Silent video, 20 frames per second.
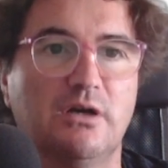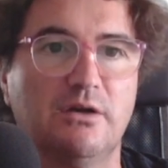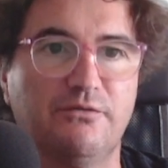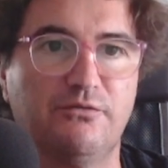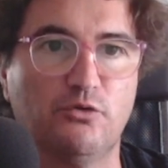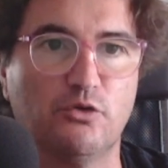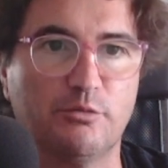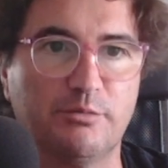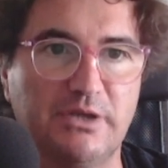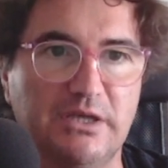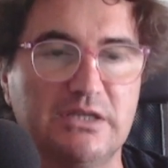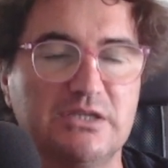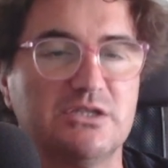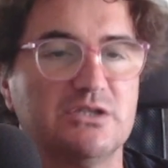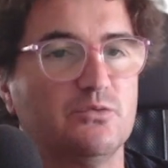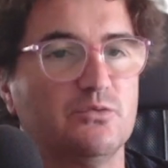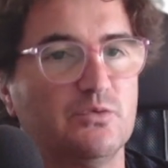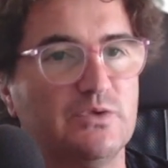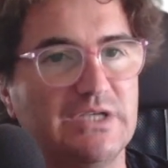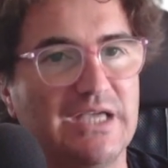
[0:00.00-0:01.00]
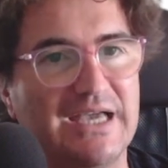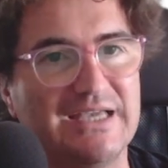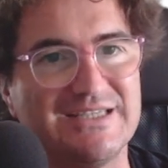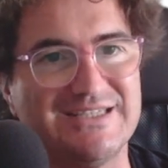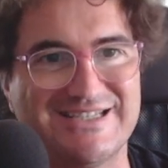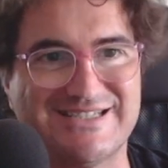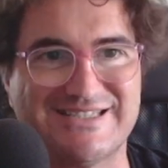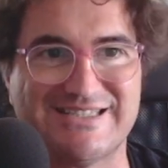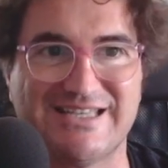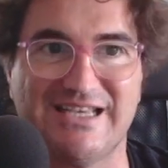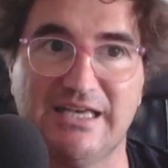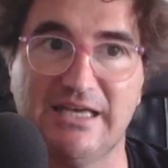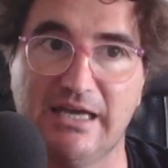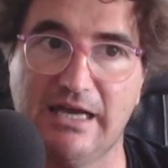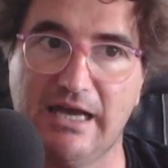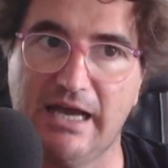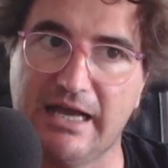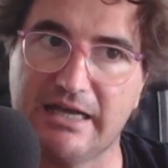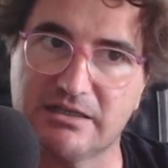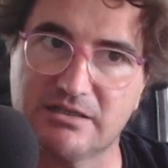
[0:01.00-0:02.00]
For me, I just
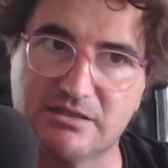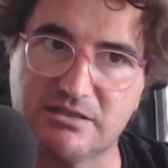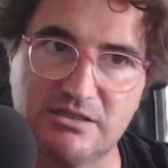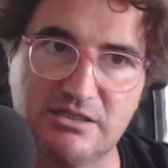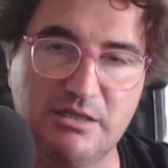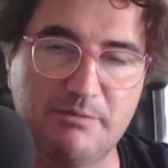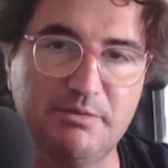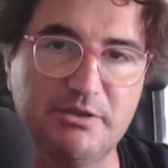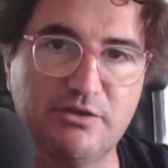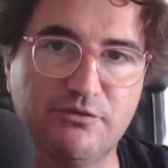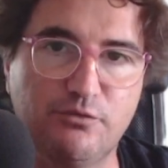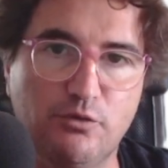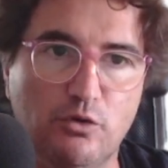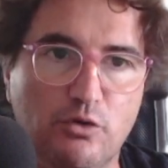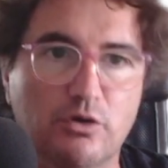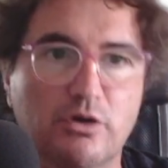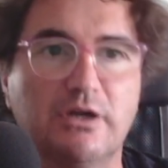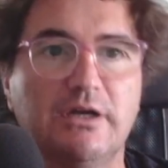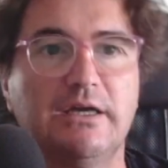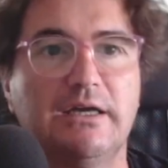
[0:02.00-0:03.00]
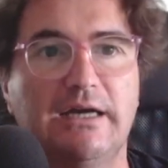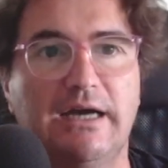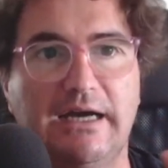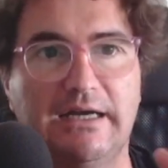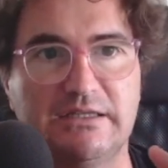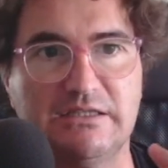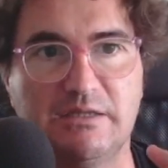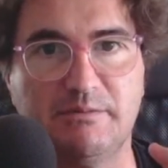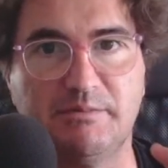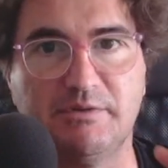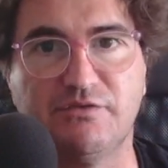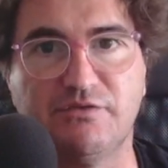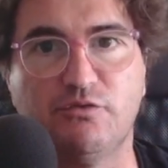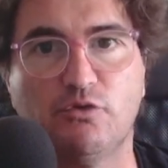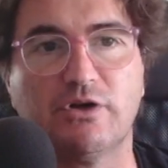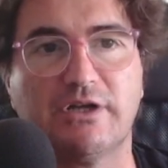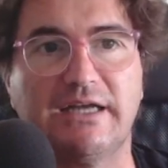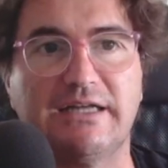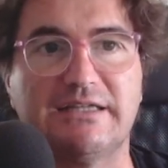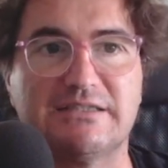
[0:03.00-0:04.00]
ask GPT-4, and
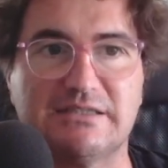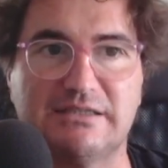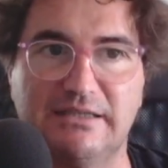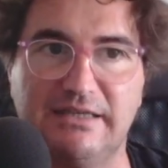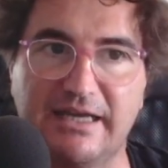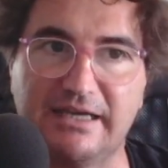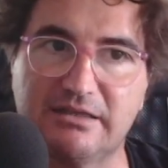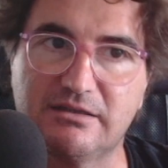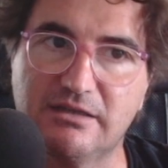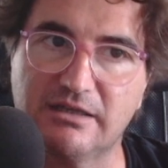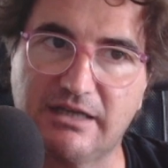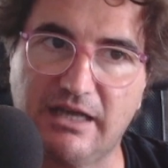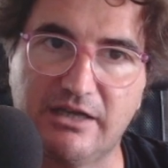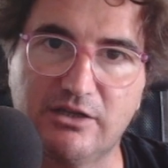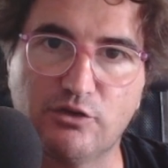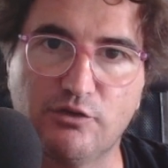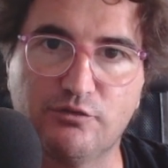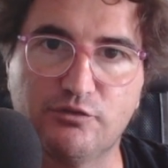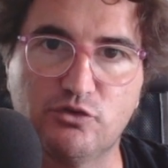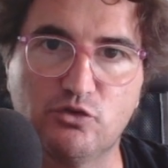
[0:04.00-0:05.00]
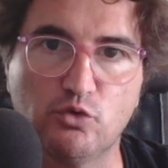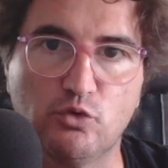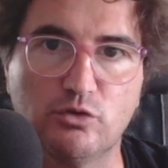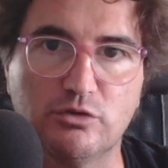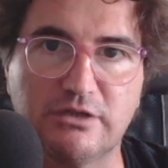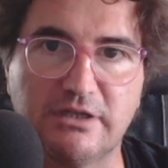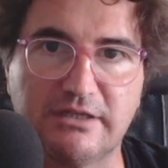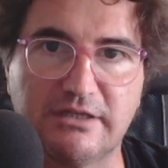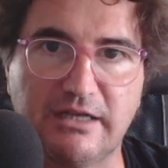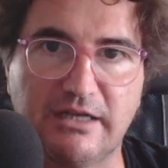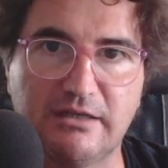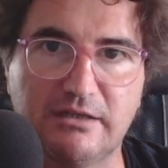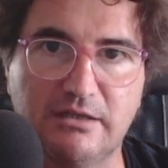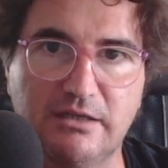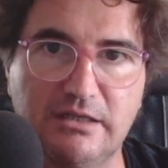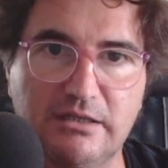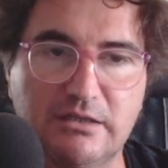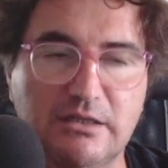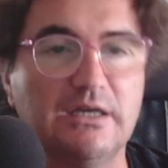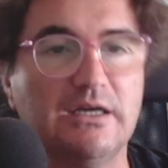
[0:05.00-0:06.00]
GPT-4 can select the kind of tool that I
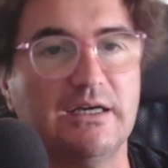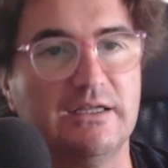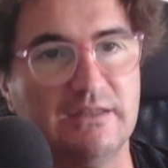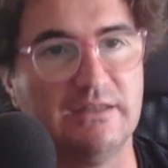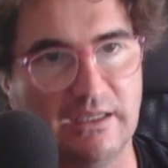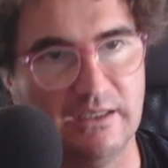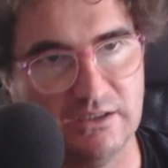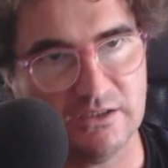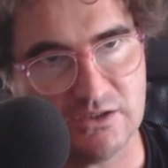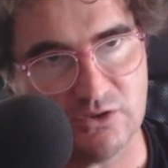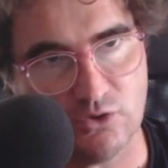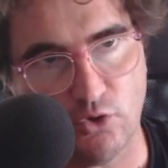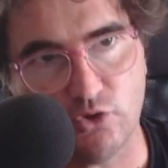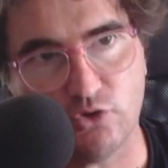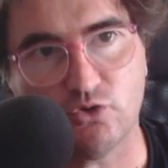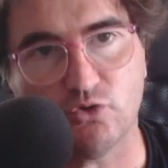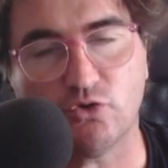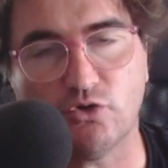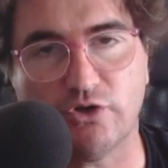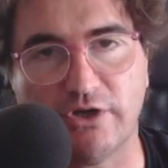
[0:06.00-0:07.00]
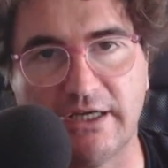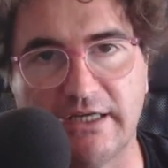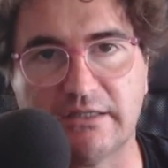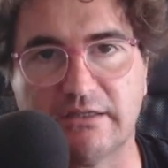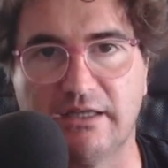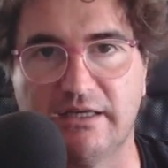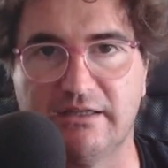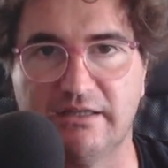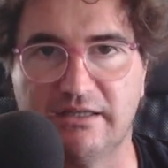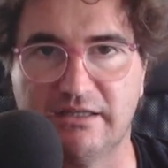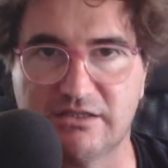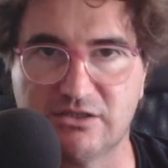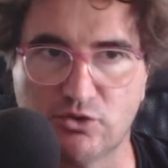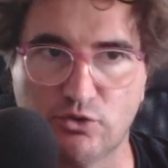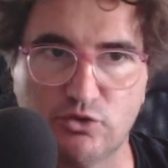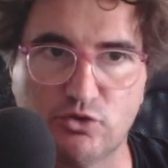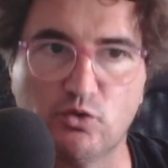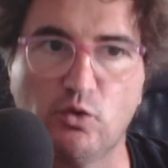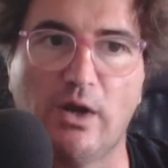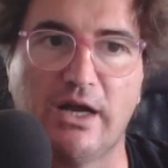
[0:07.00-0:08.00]
need. It's going to connect, and it's
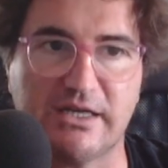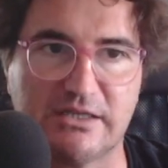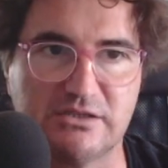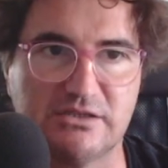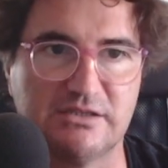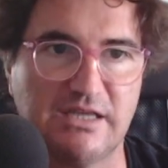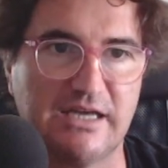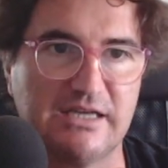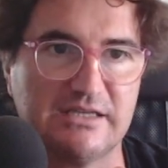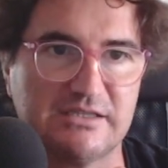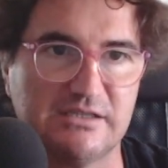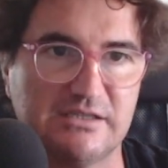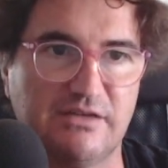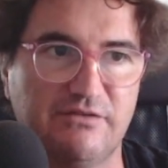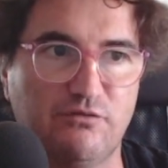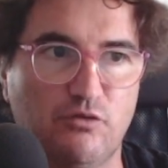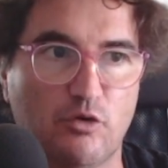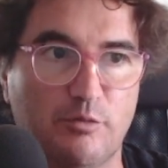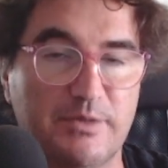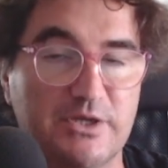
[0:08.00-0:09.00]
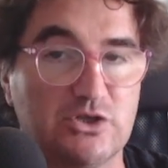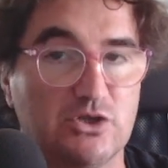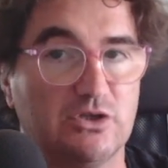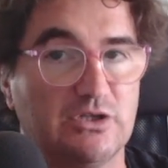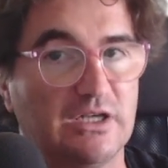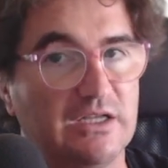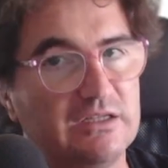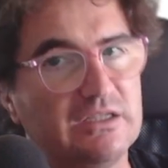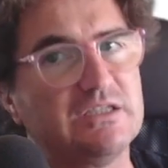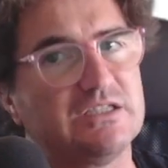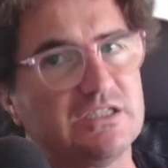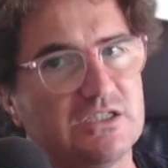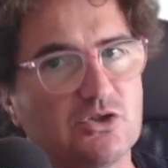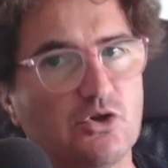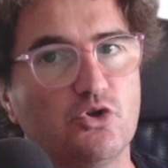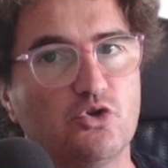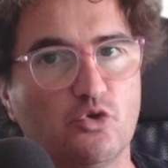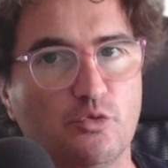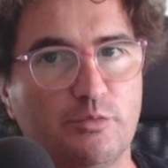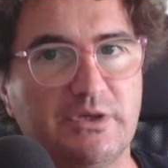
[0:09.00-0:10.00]
going to act as the information. And this is
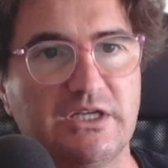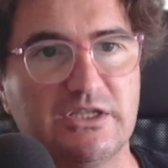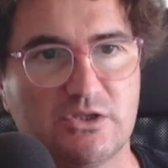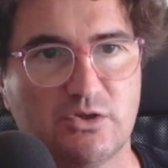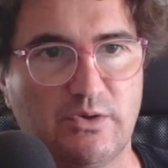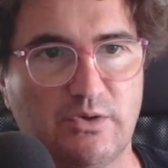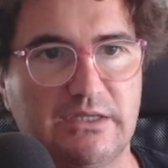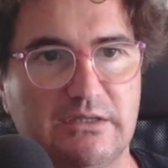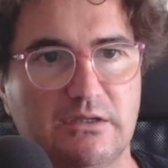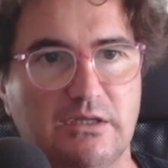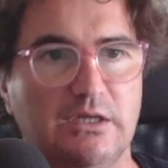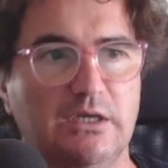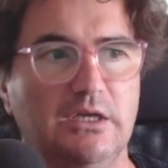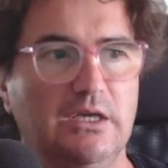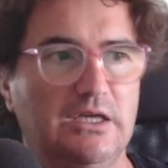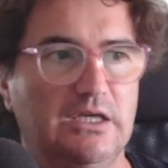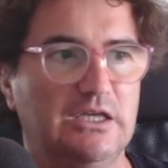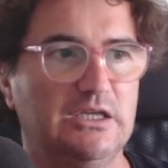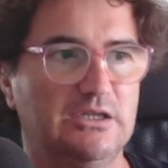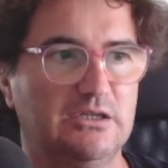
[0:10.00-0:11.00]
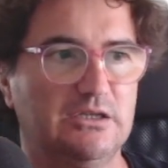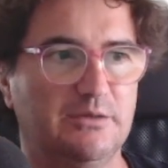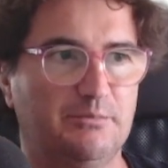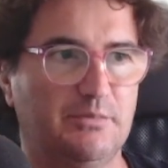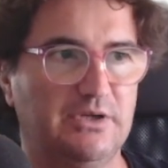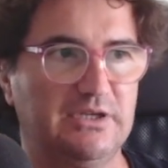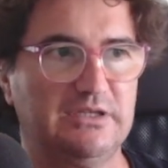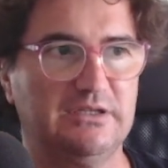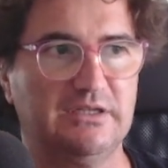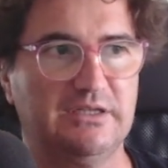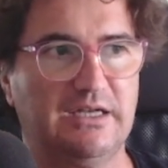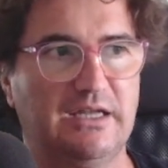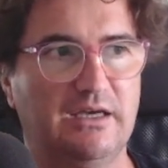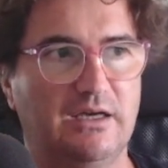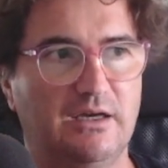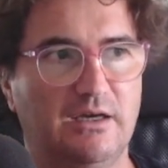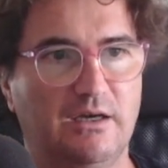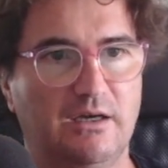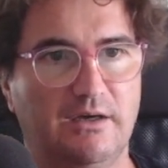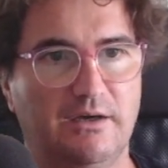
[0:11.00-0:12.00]
going to be a trend in
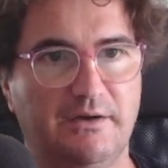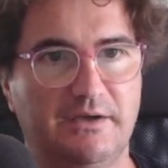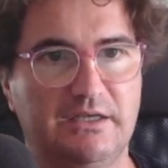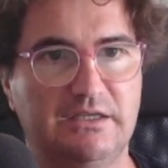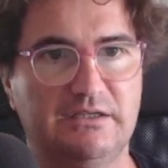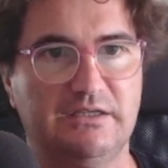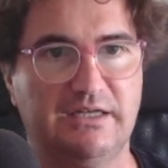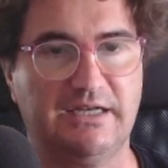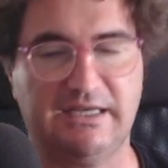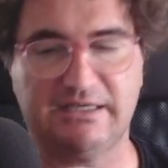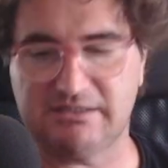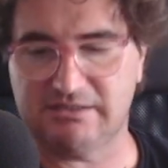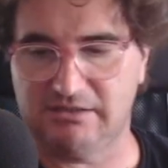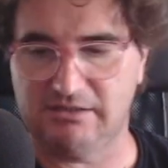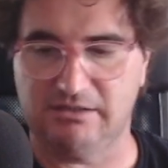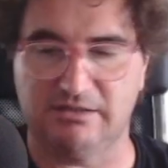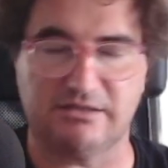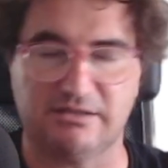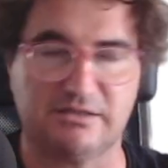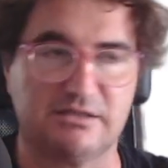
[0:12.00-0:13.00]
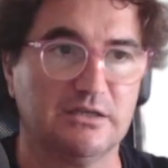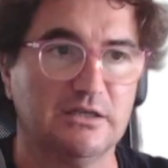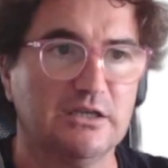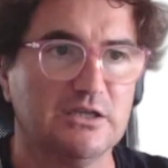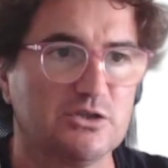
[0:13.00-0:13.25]
the next years.